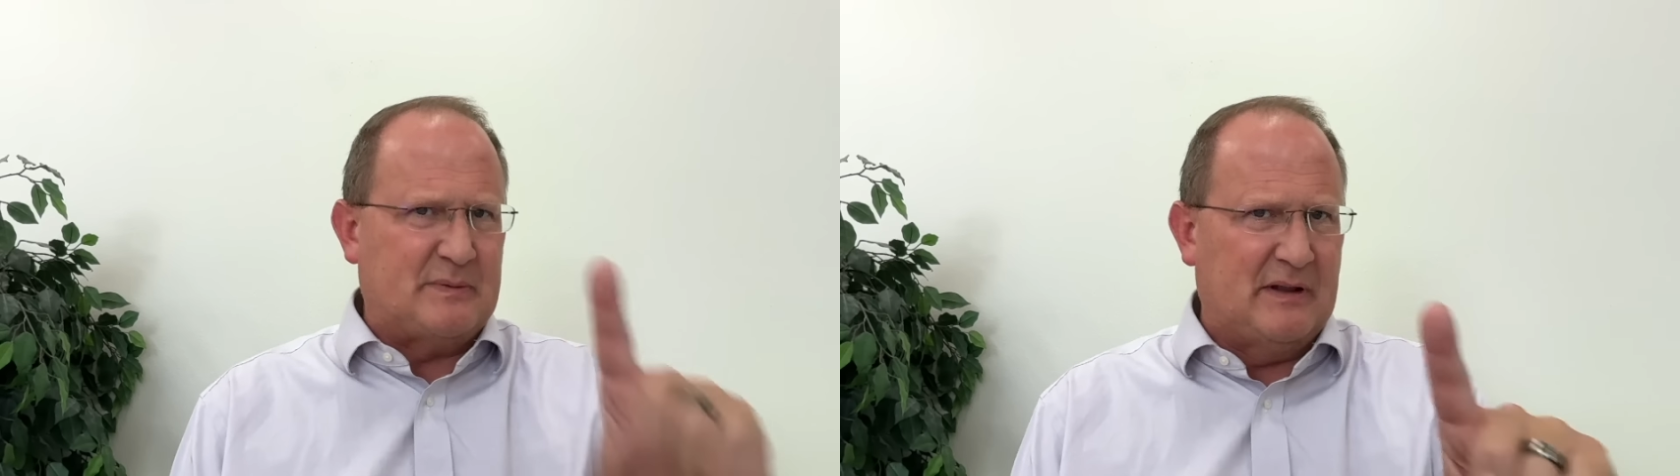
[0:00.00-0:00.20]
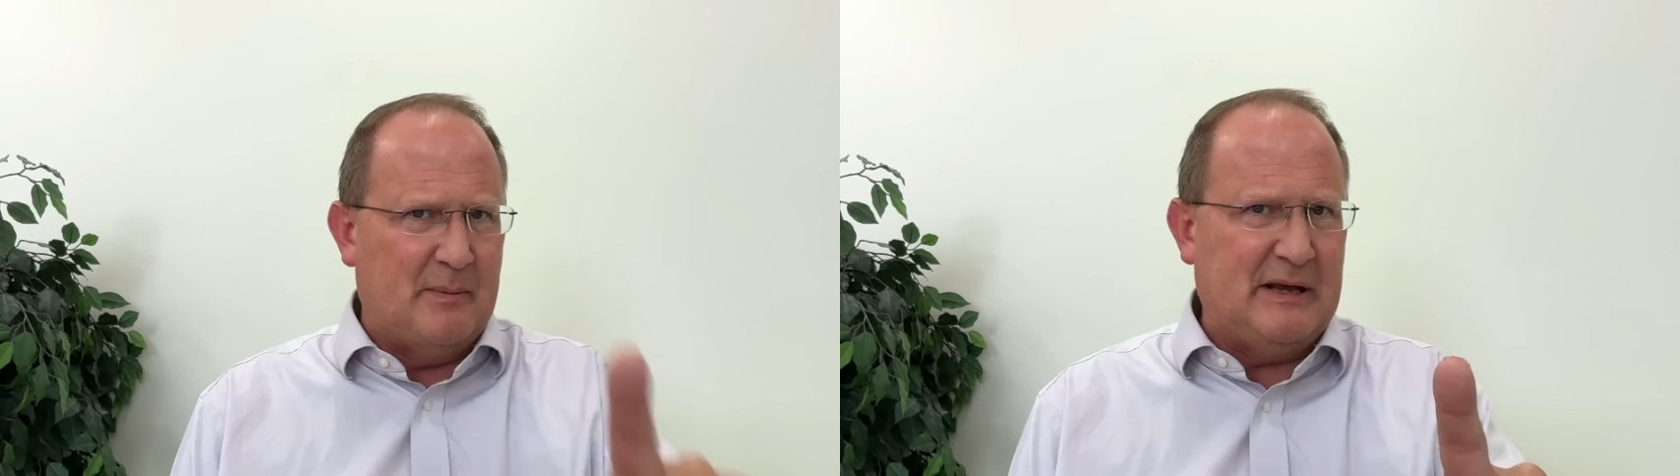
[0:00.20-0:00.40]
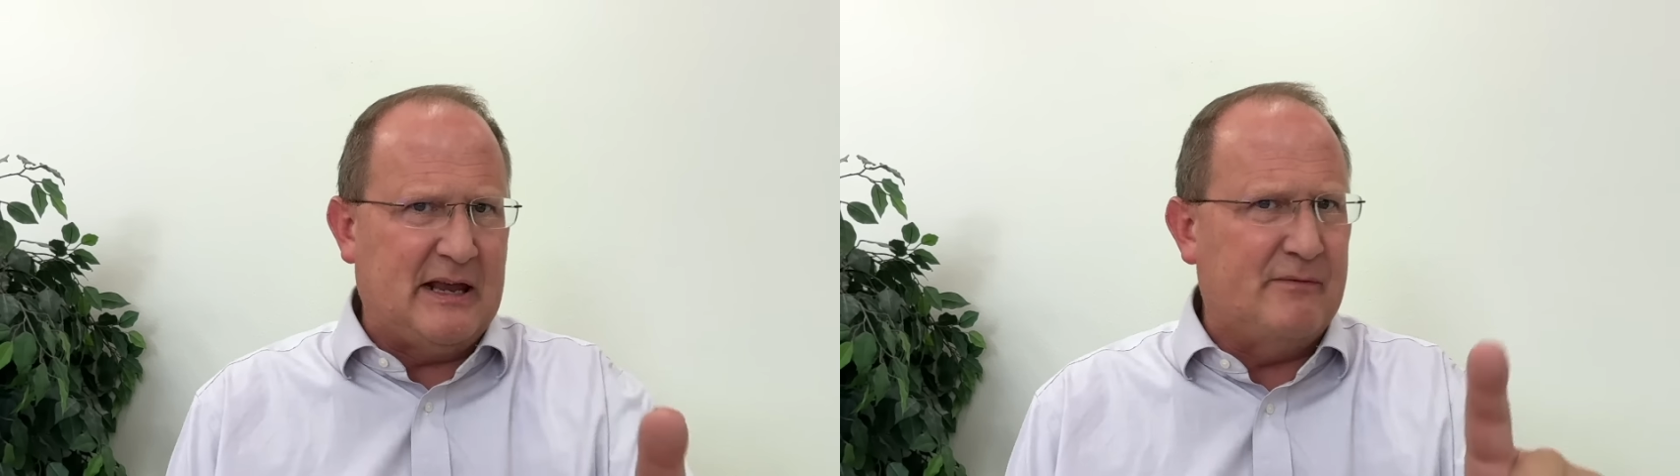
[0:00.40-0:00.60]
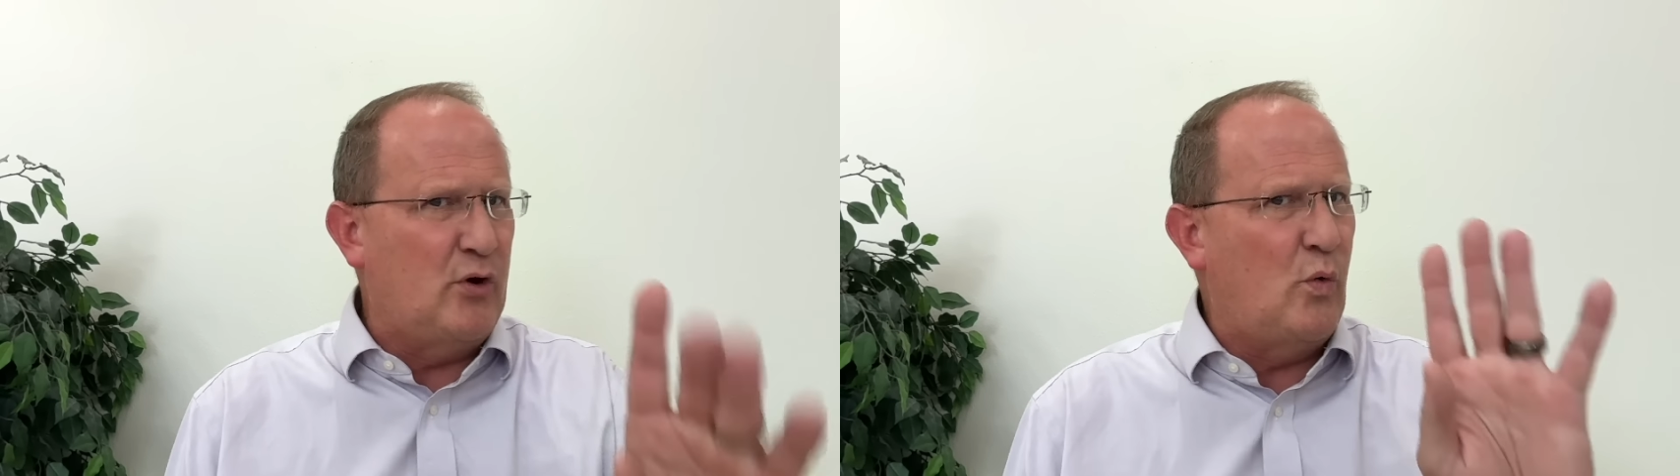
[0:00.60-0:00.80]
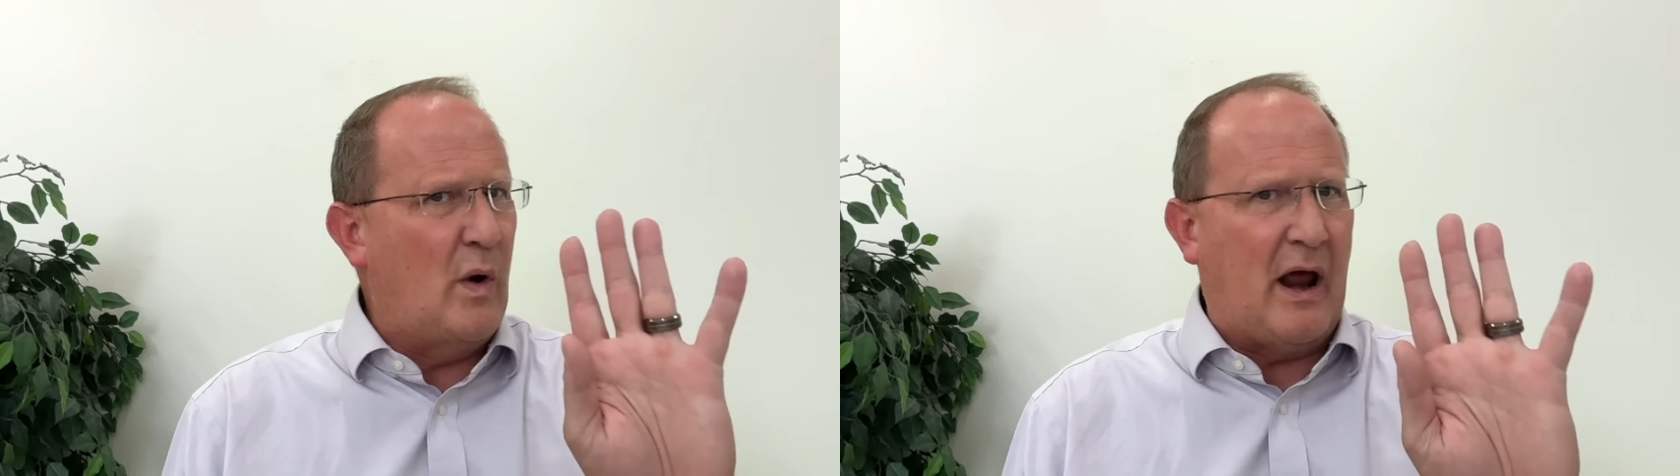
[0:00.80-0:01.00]
but let me give
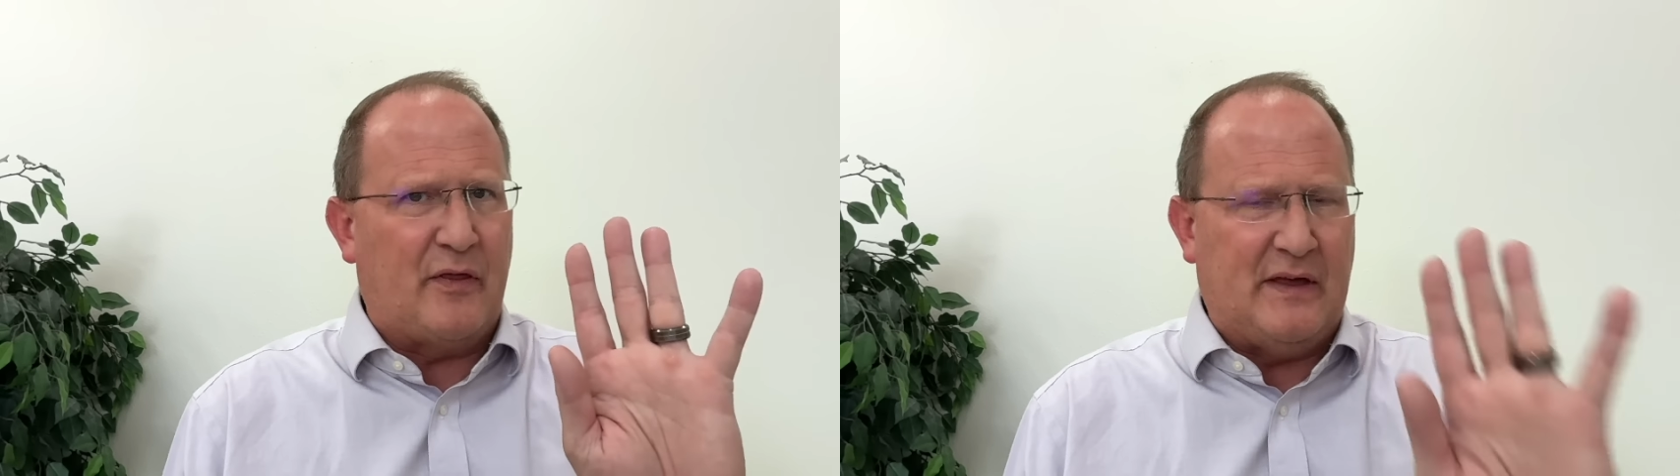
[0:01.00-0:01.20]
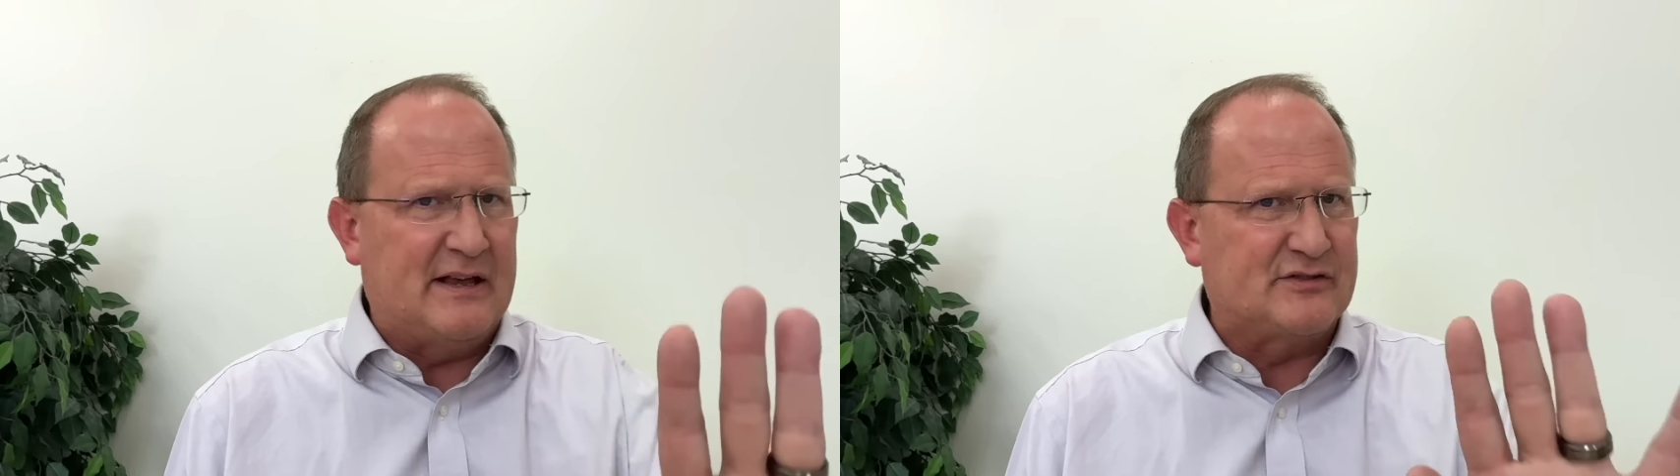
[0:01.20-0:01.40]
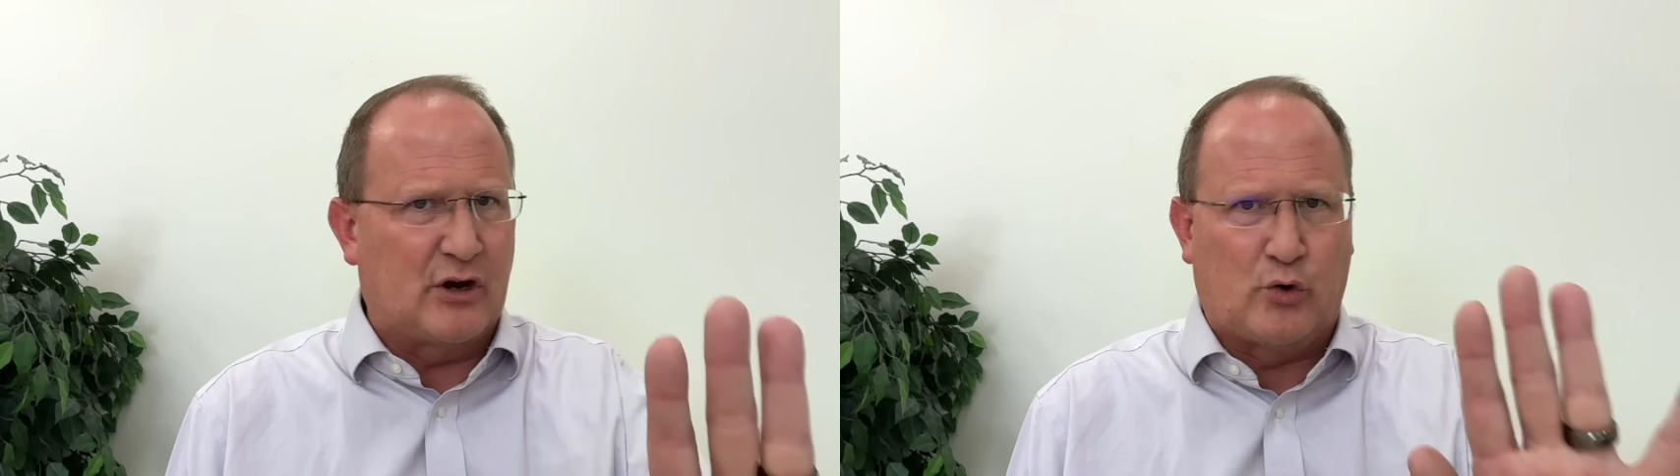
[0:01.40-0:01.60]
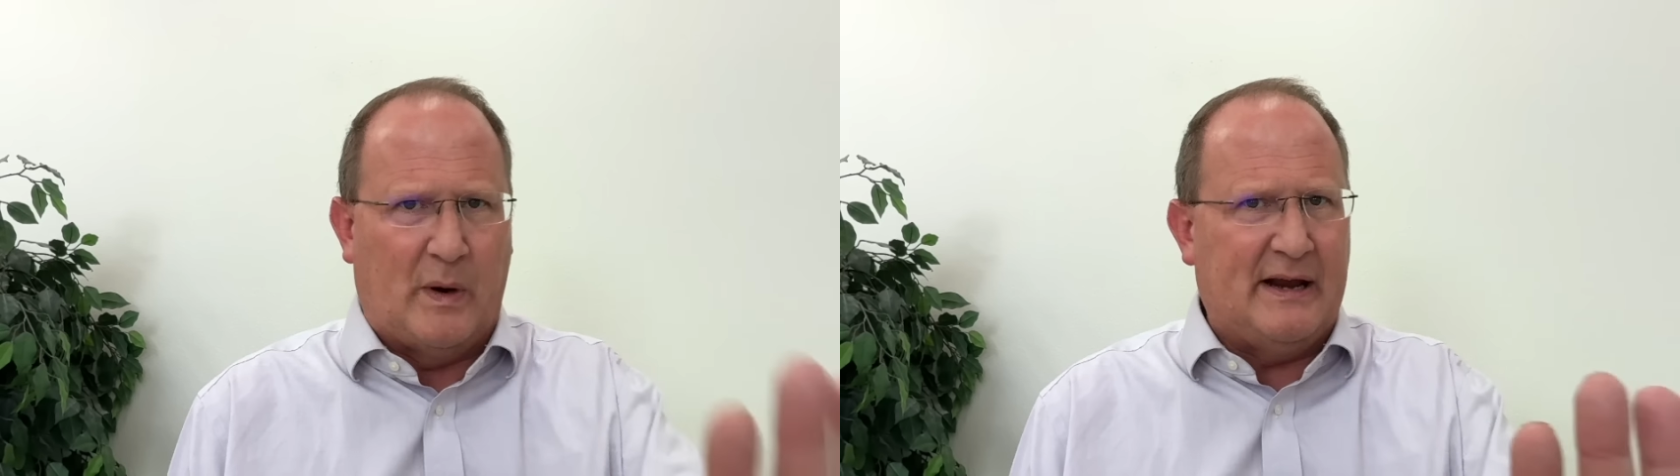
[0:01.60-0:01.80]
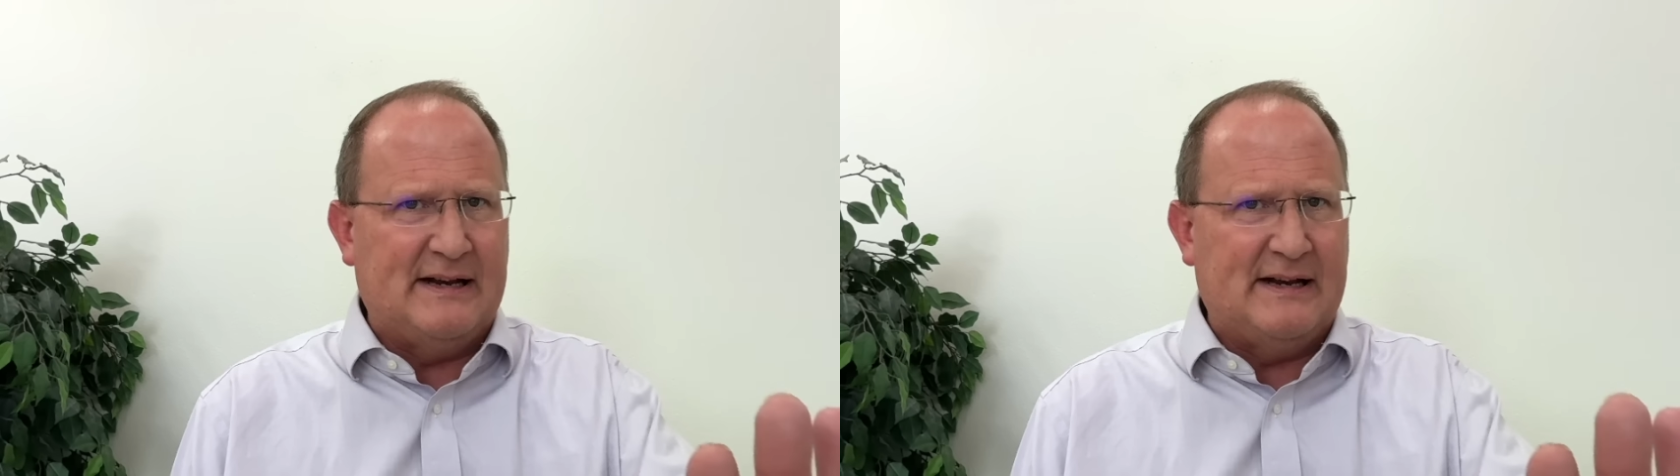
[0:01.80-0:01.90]
you what I think is the great